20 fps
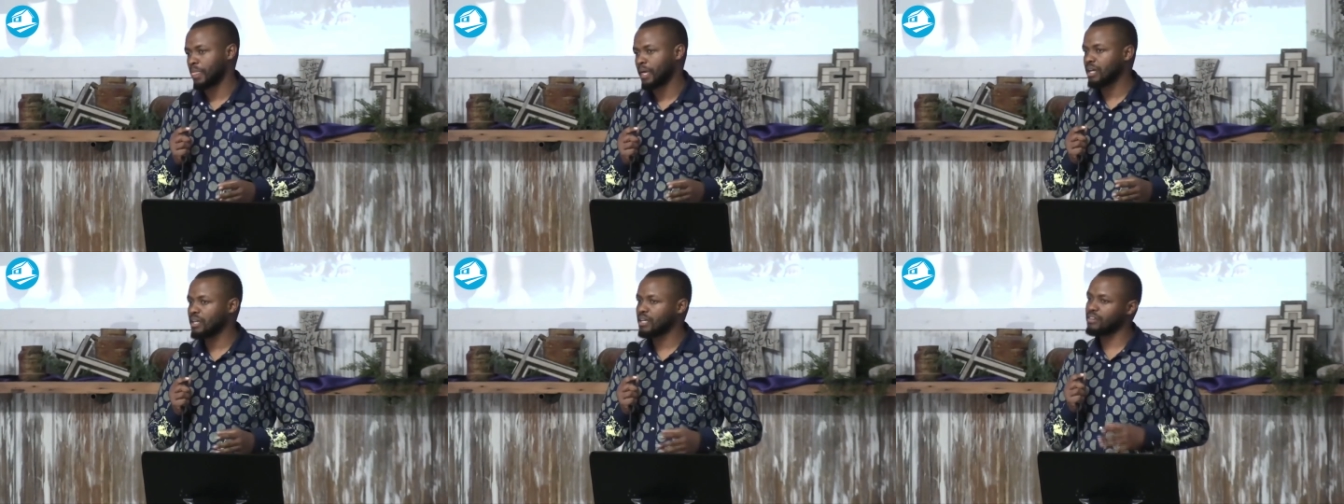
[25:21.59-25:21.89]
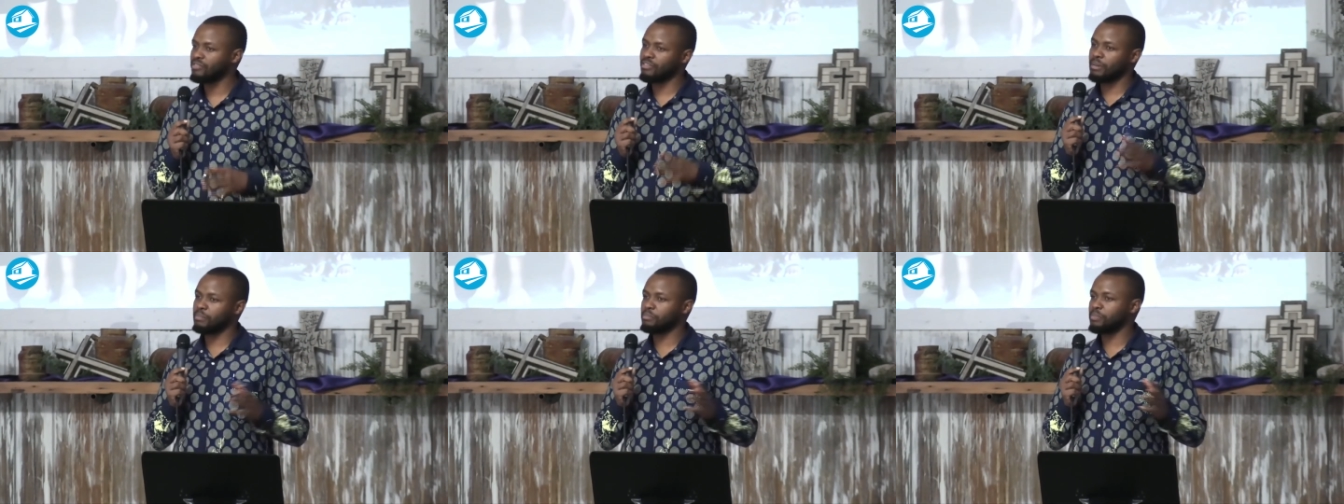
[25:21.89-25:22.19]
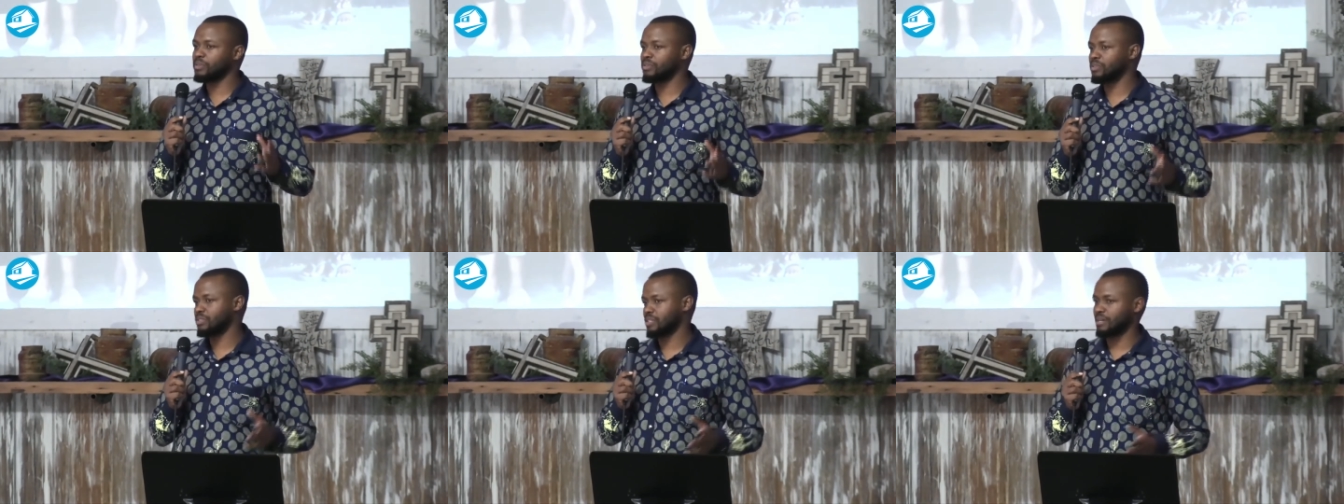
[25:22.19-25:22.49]
I give up
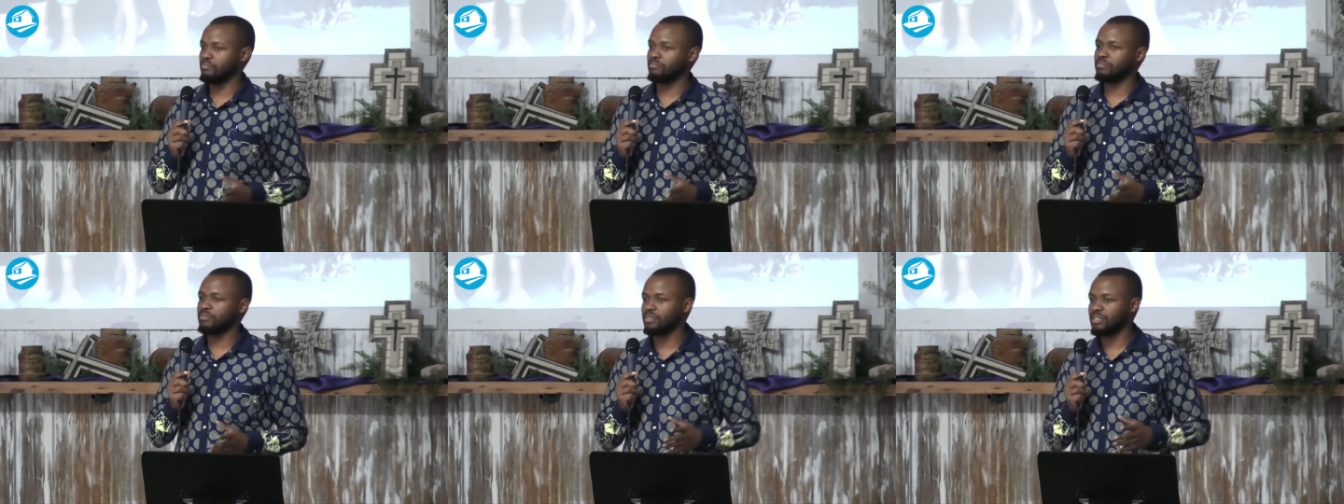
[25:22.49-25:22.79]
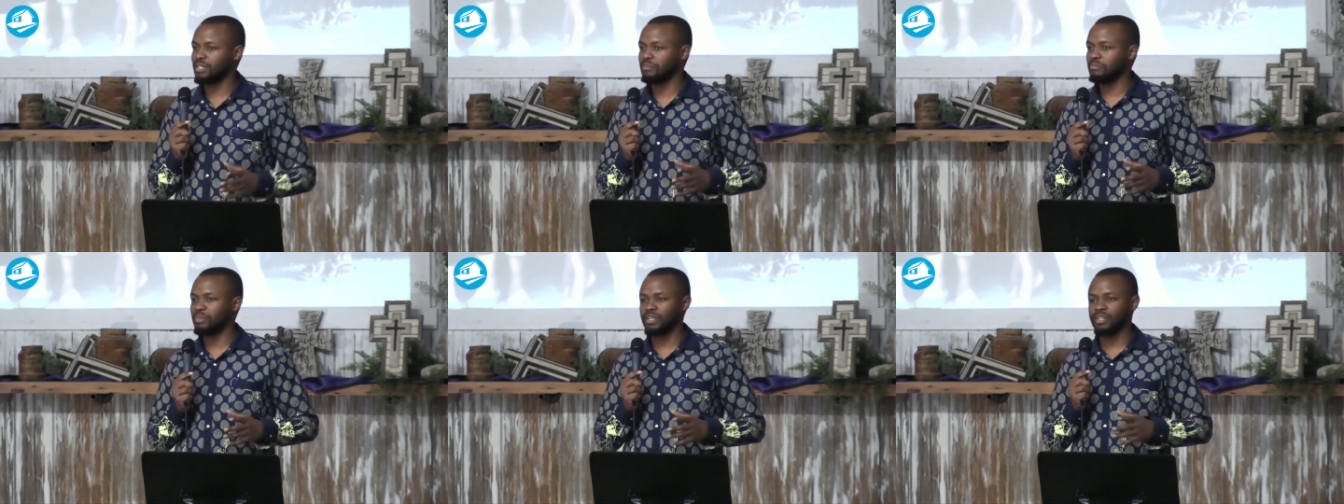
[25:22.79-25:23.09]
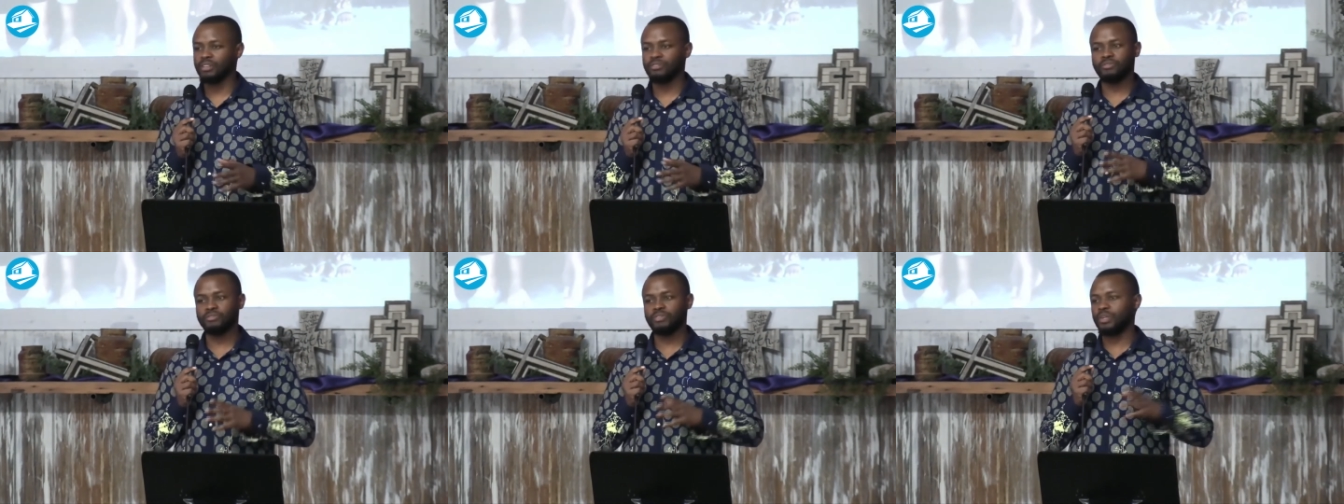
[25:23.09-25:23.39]
on some. Some
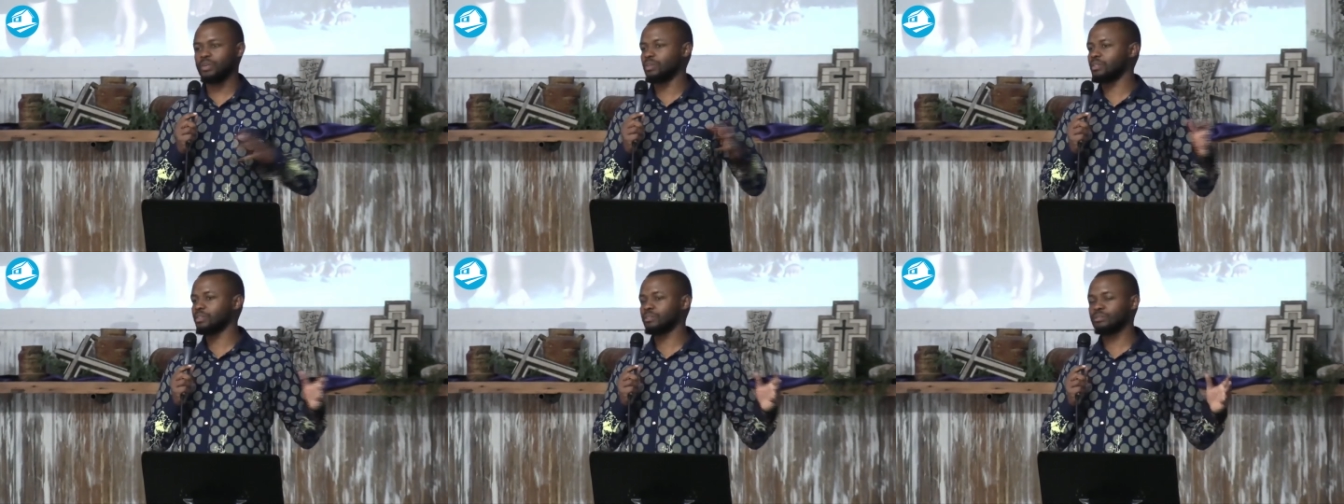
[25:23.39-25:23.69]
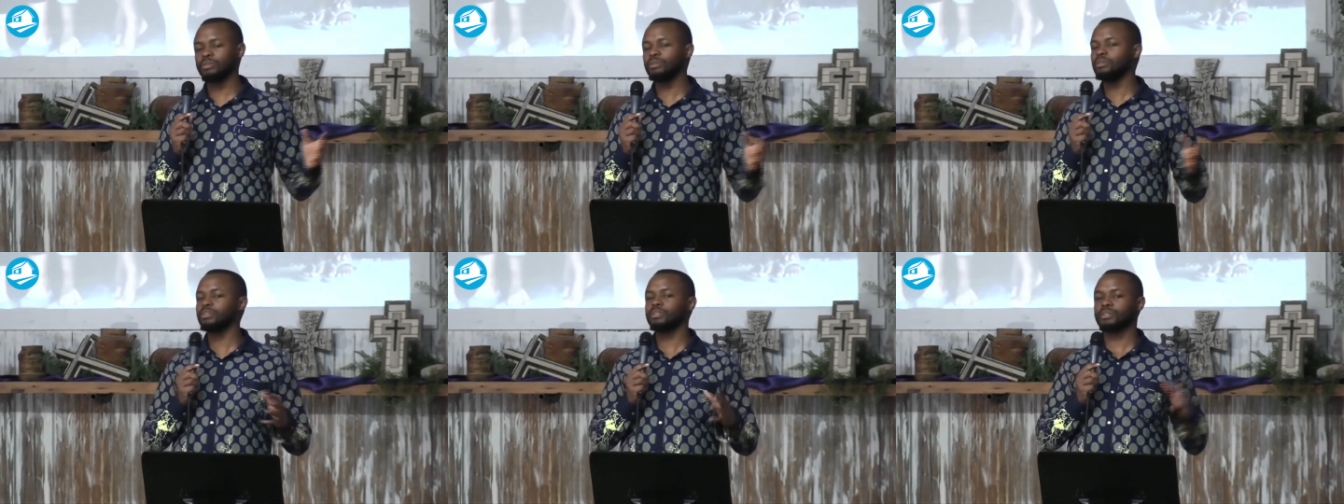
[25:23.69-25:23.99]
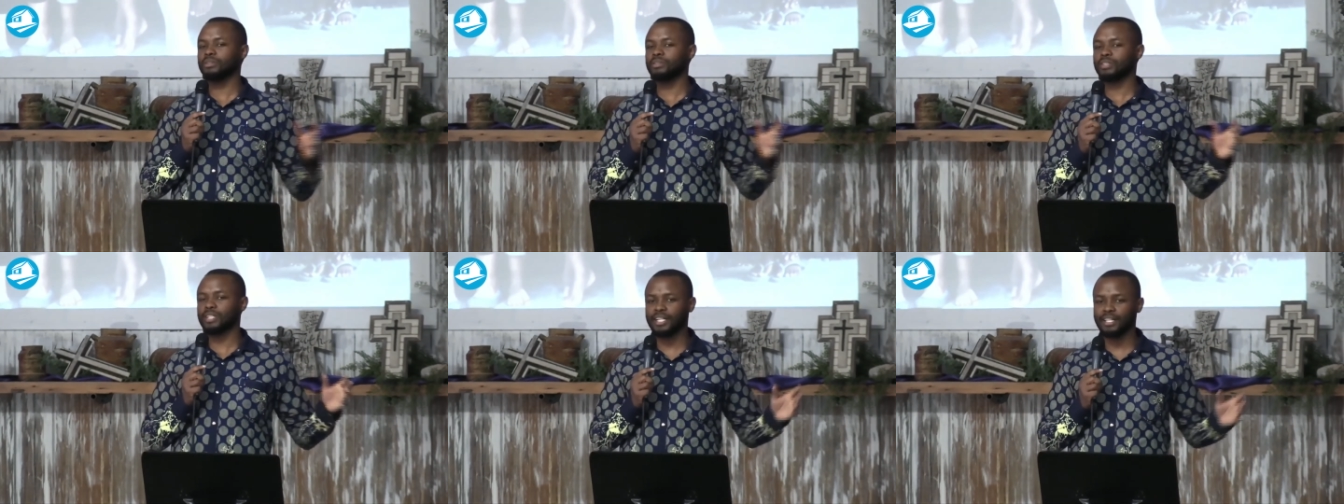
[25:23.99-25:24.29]
are very too
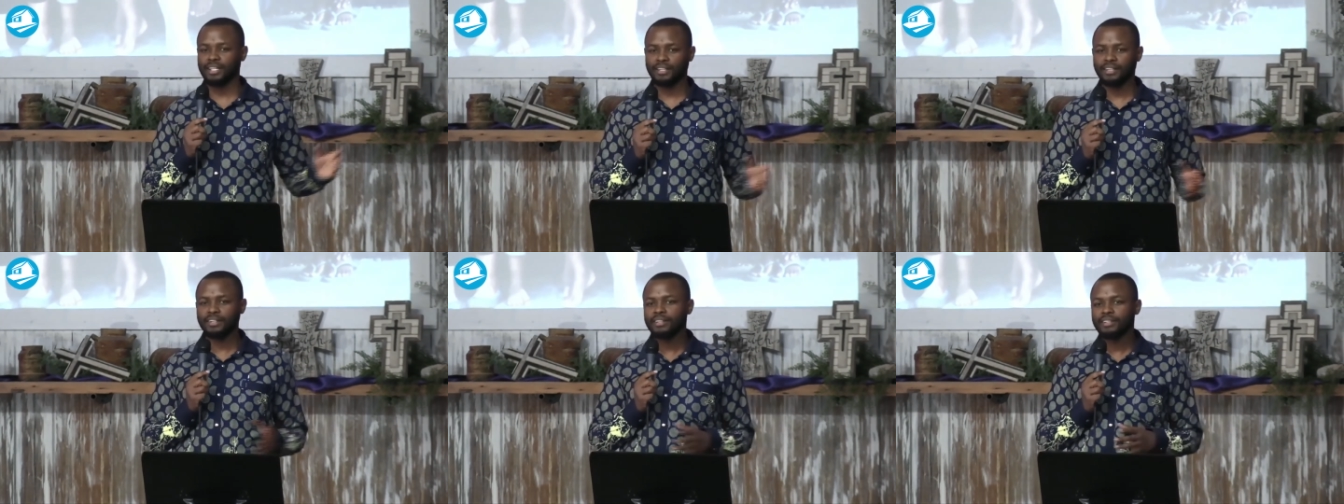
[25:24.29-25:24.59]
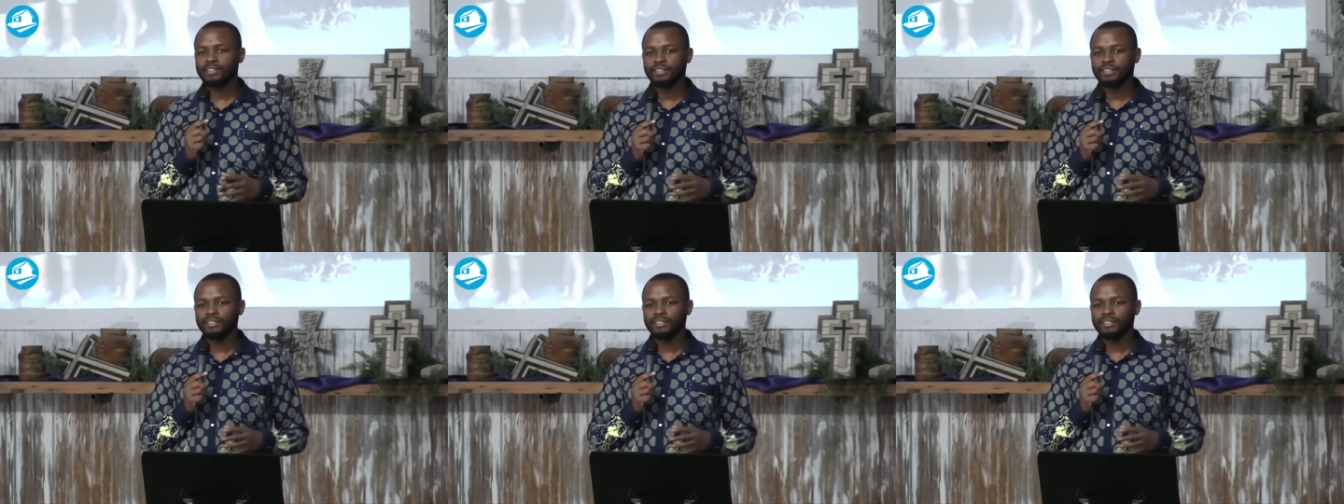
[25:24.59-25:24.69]
crooked